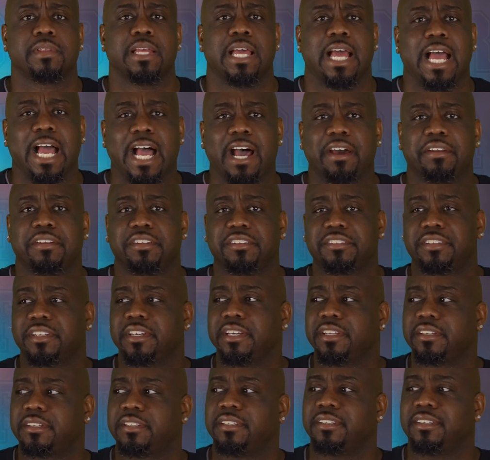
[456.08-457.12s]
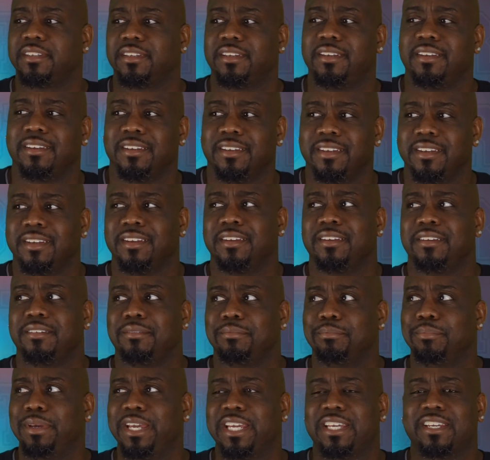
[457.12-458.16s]
How does it
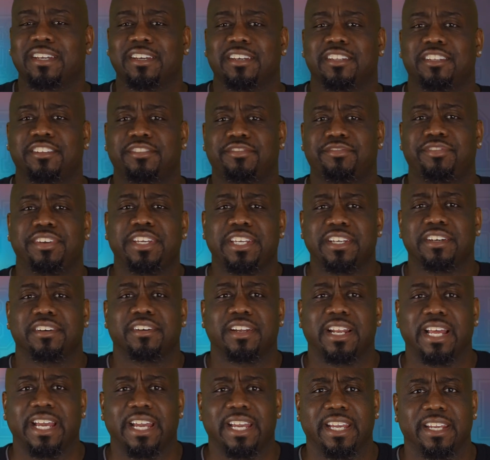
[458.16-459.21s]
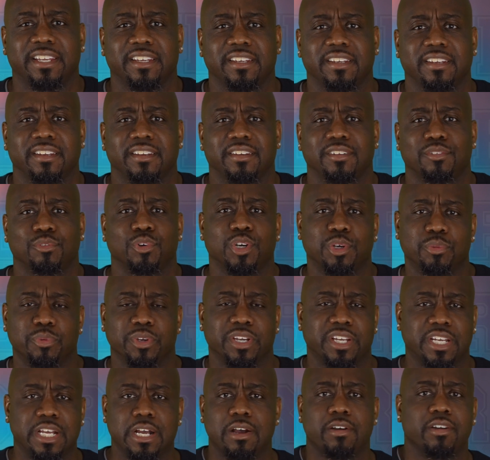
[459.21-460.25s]
make us feel like what
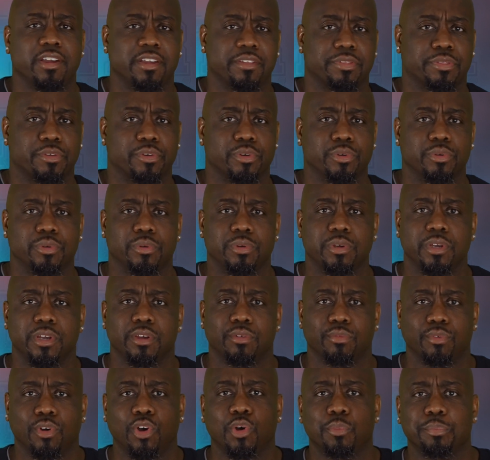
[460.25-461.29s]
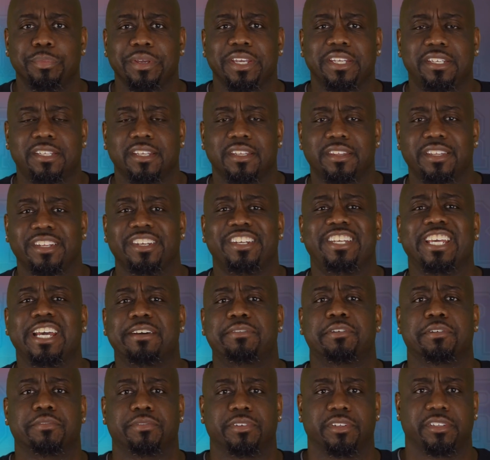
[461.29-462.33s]
we're going through won't be to the
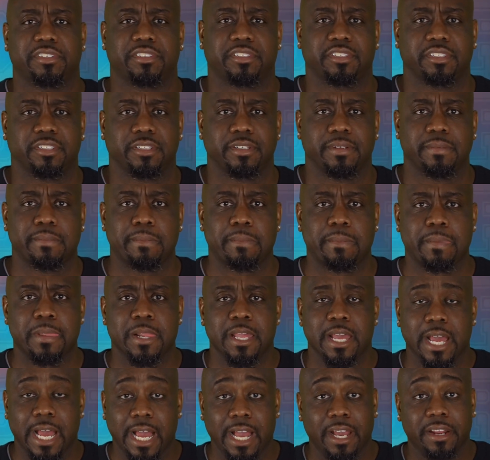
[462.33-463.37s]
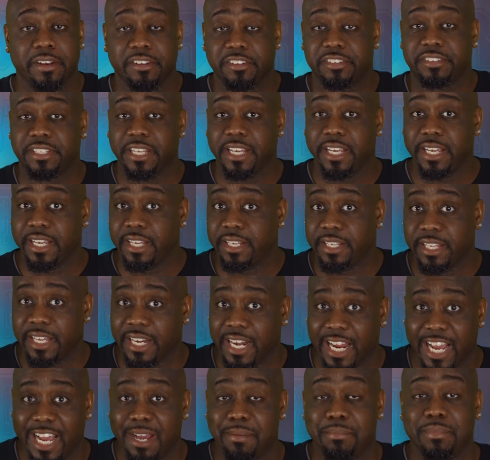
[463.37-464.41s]
death of us? I understand that
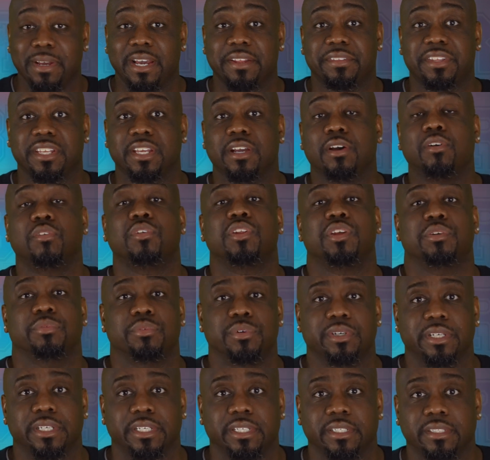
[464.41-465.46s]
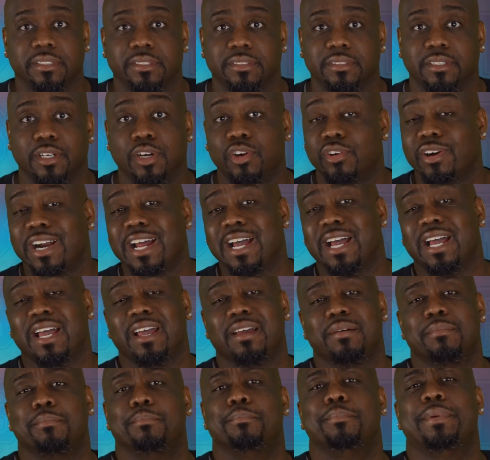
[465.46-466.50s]
I'm not the only one, or I
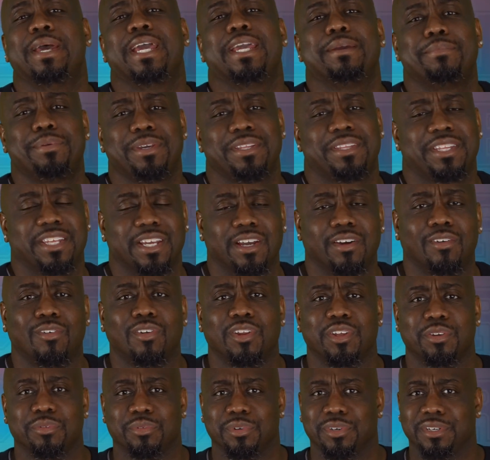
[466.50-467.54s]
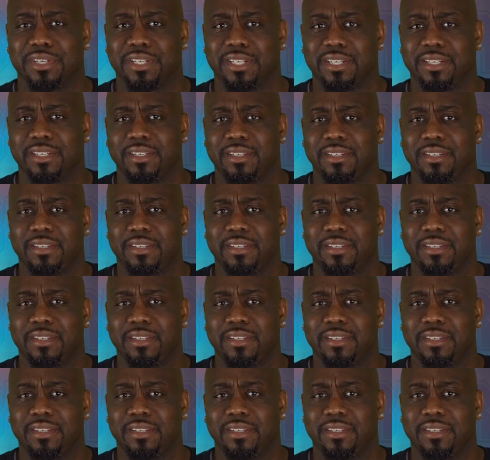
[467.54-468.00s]
may be the only one